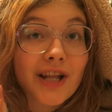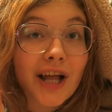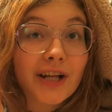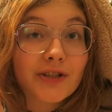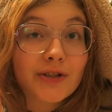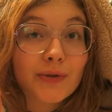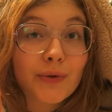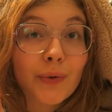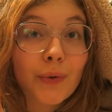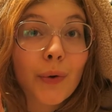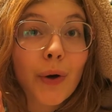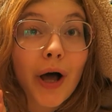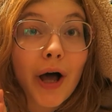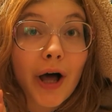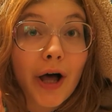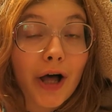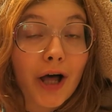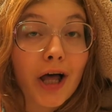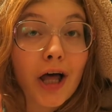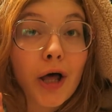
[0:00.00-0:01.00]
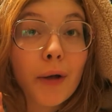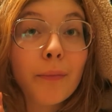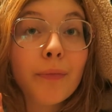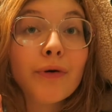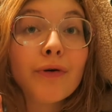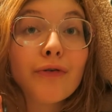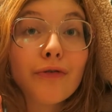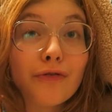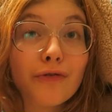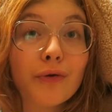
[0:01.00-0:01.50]
natural
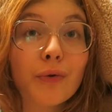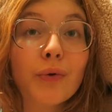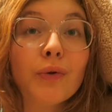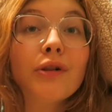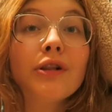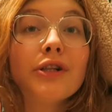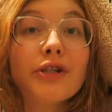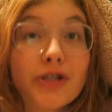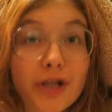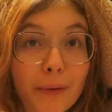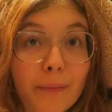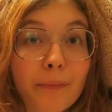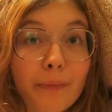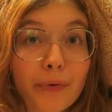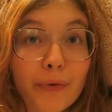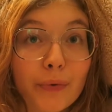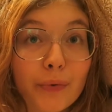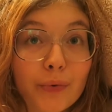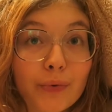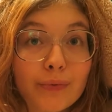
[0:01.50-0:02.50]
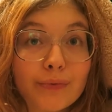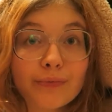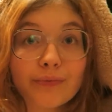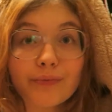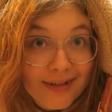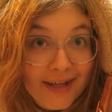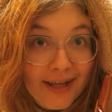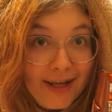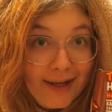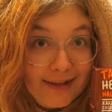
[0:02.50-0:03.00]
herb full shampoo.
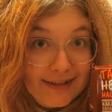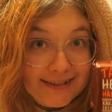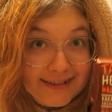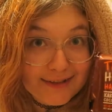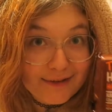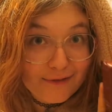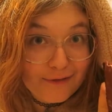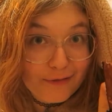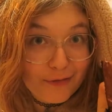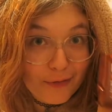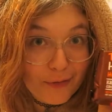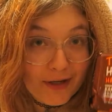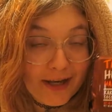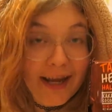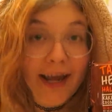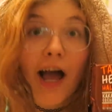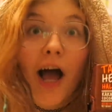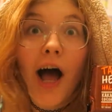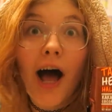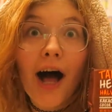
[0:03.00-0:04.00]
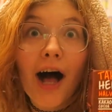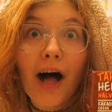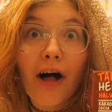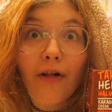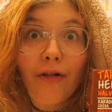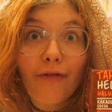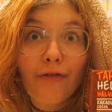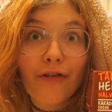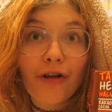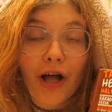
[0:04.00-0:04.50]
He gets some foodie
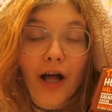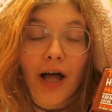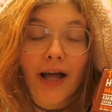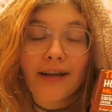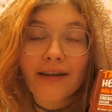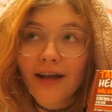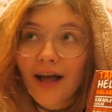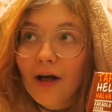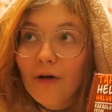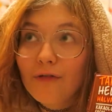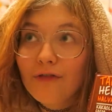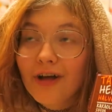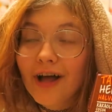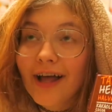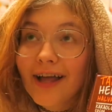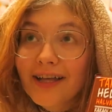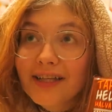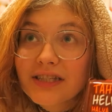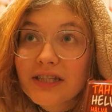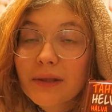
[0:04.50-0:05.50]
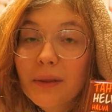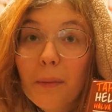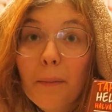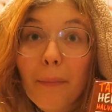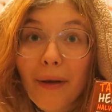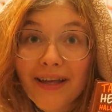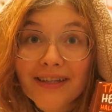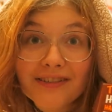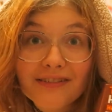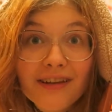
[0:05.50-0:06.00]
halva and halva is the
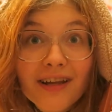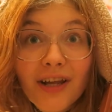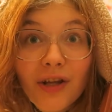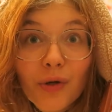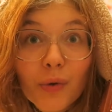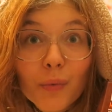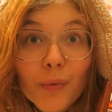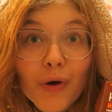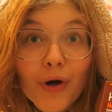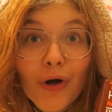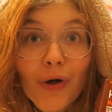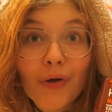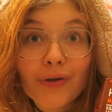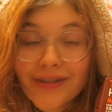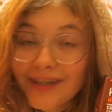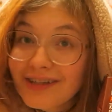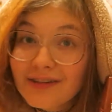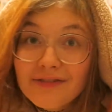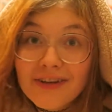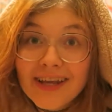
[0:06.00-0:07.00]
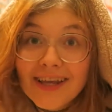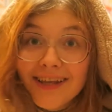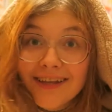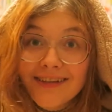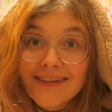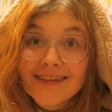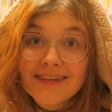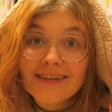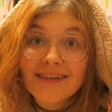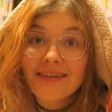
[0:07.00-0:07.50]
best thing in the world and
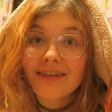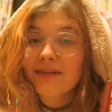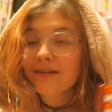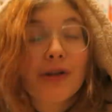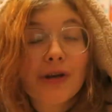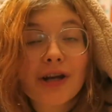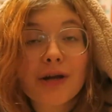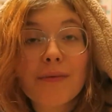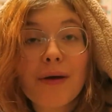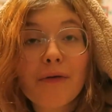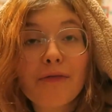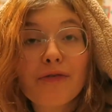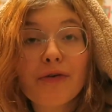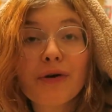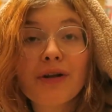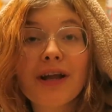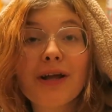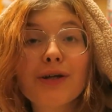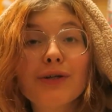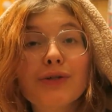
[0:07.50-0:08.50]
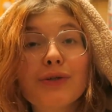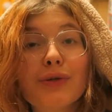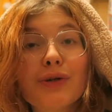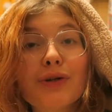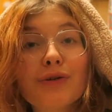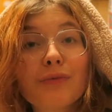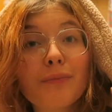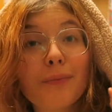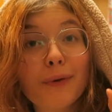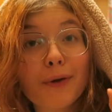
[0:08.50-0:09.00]
vegan. Talking about food, I also
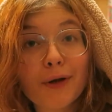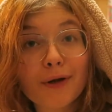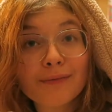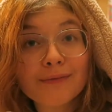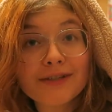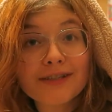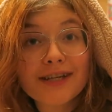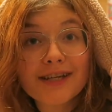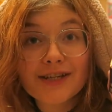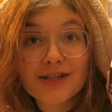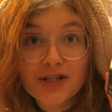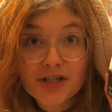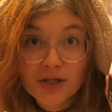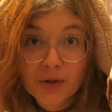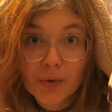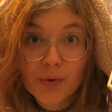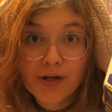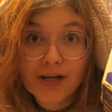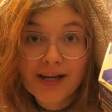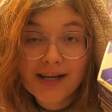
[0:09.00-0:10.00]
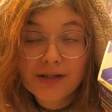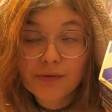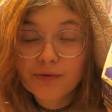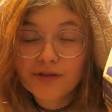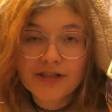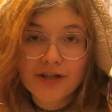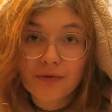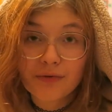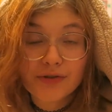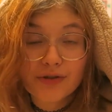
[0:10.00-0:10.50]
got plums in chocolate,
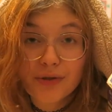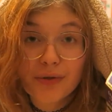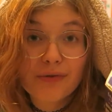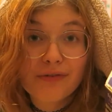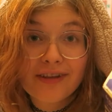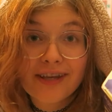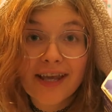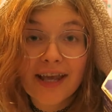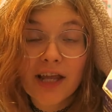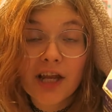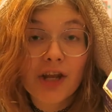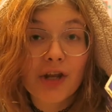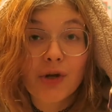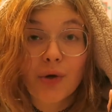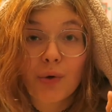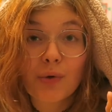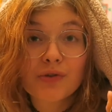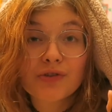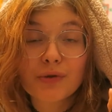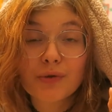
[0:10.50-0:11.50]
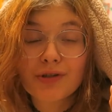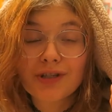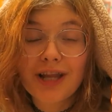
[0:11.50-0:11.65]
which are also vegan and also